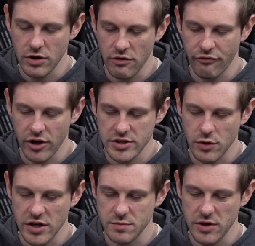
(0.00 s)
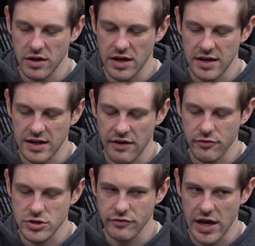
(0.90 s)
can't fire twice, but you're getting an
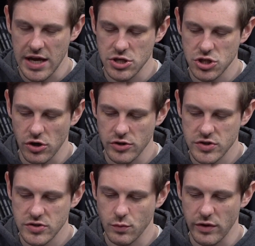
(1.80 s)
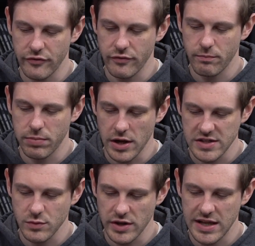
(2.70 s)
average of 8 shots with
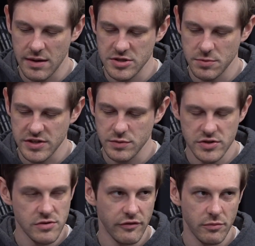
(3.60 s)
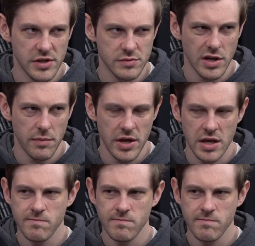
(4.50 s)
+1 damage, +1 strength, and +1 AP.